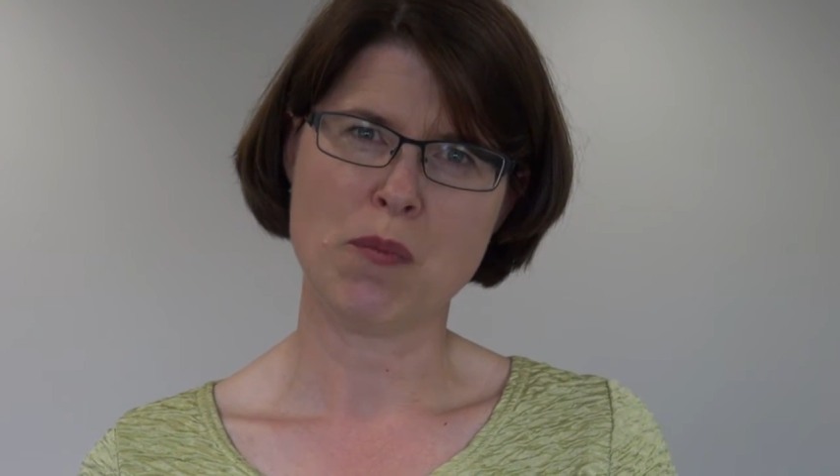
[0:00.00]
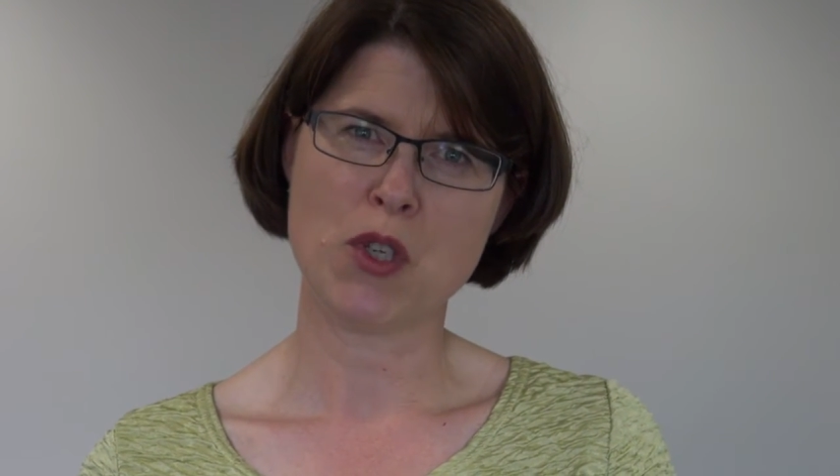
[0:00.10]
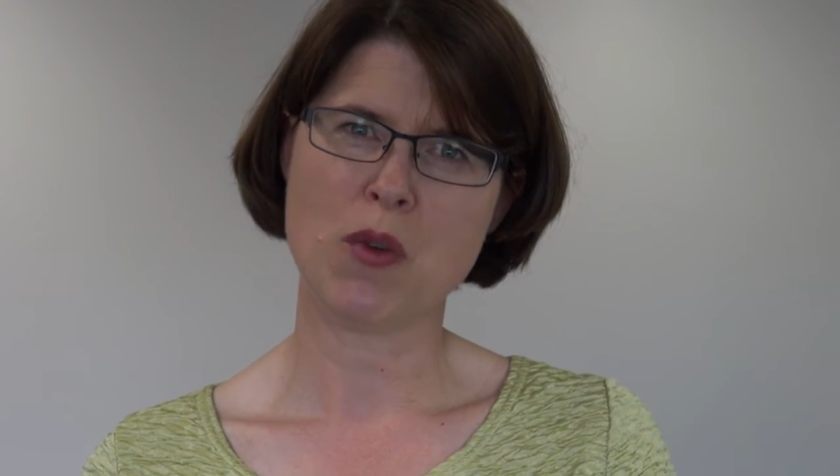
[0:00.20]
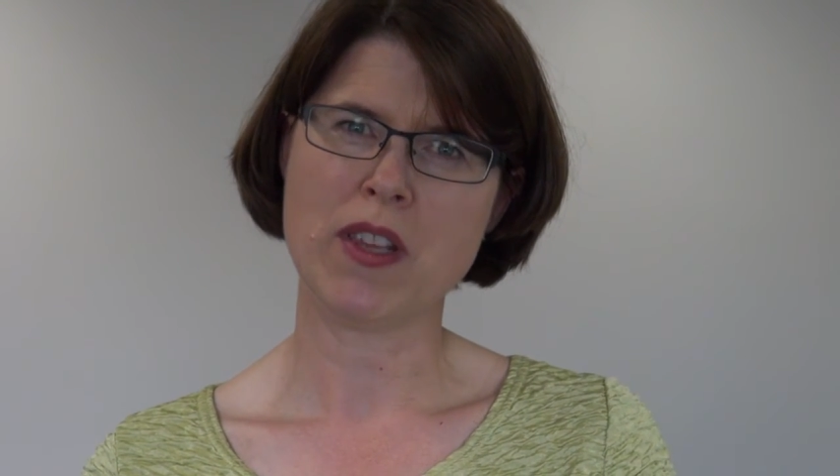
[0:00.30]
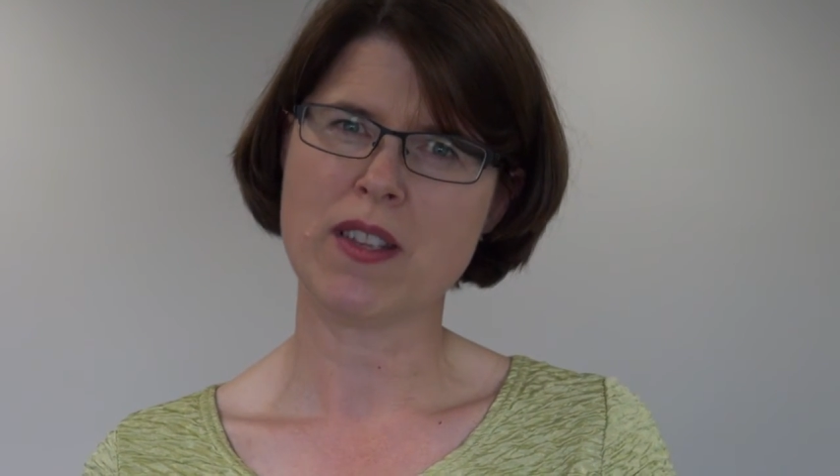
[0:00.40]

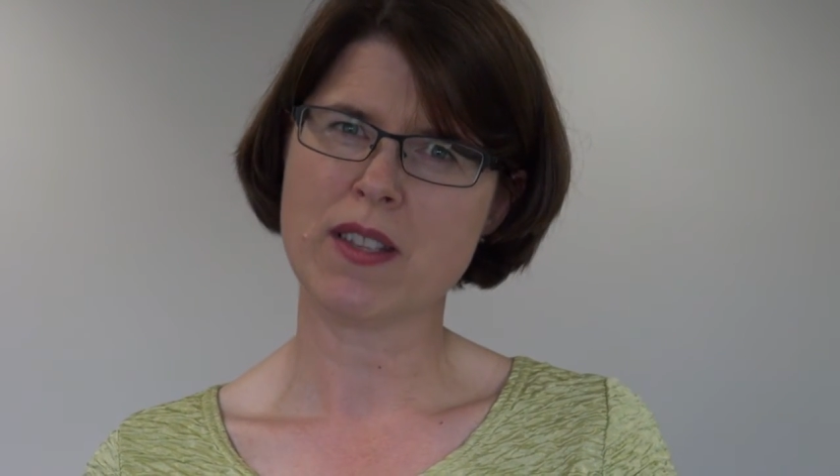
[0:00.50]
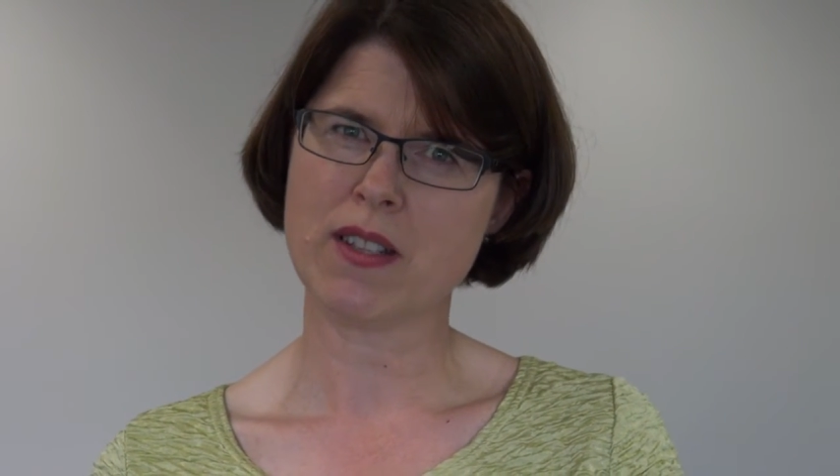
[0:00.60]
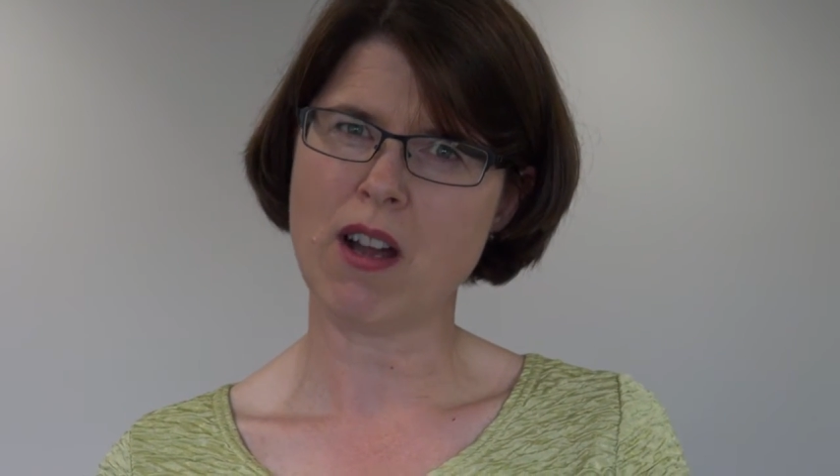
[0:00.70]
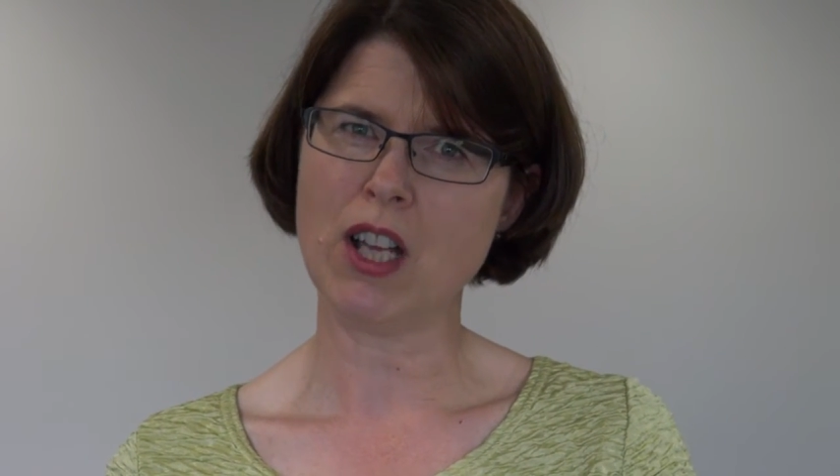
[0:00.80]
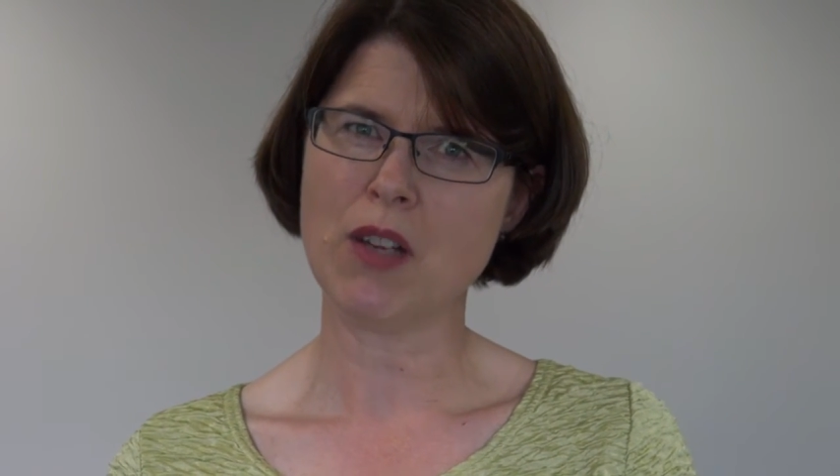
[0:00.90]
between the
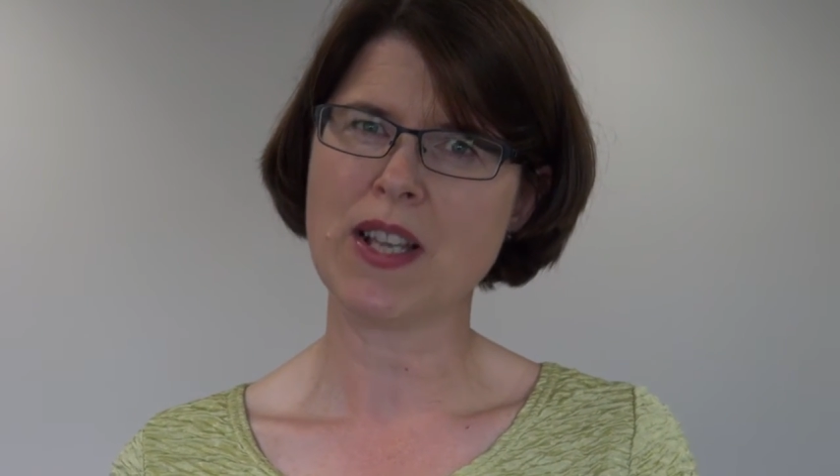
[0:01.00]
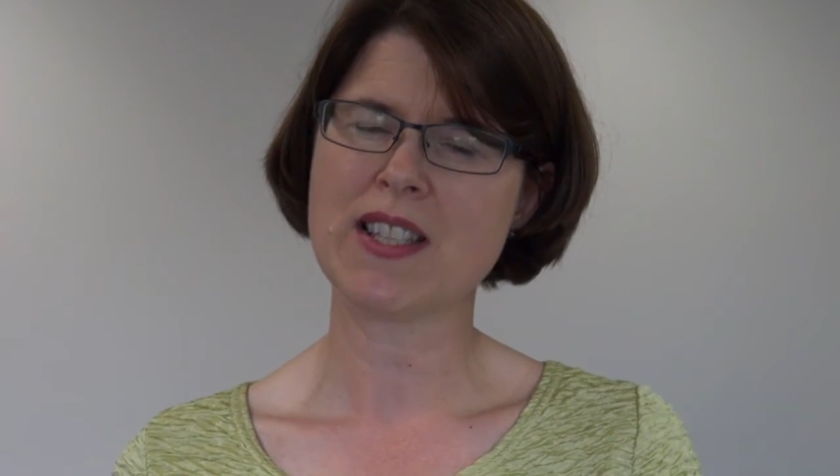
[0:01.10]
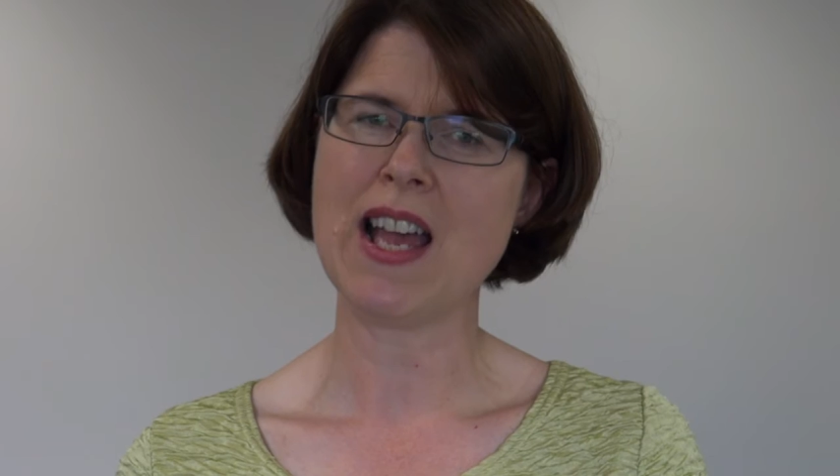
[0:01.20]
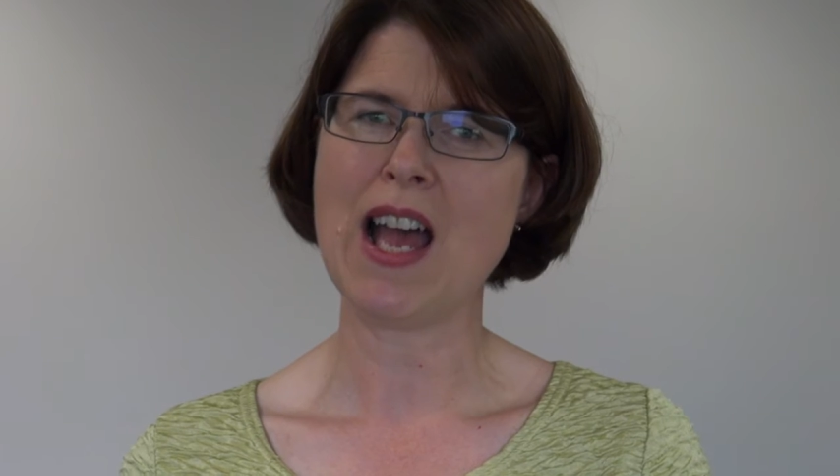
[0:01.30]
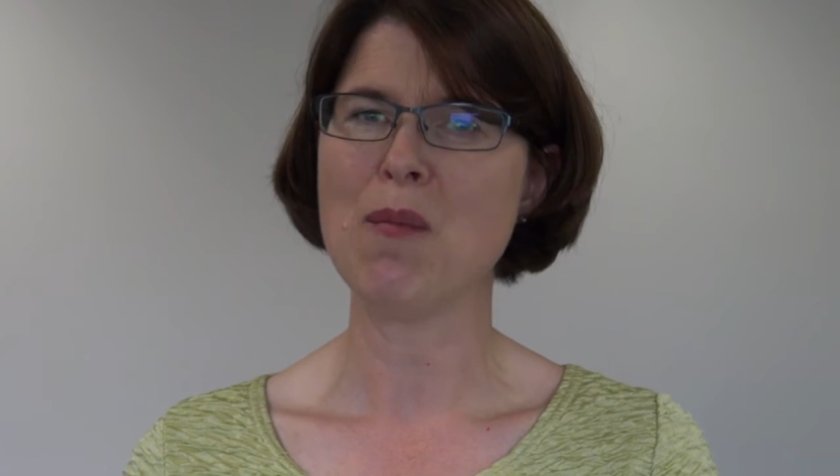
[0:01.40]
style of
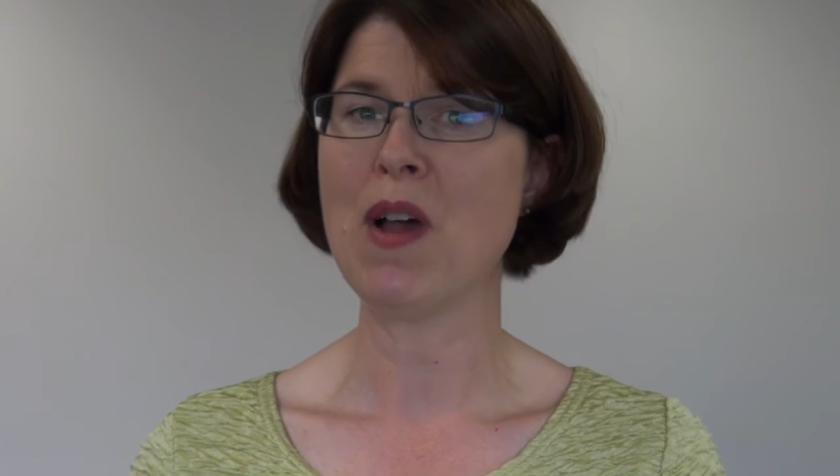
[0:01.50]
exam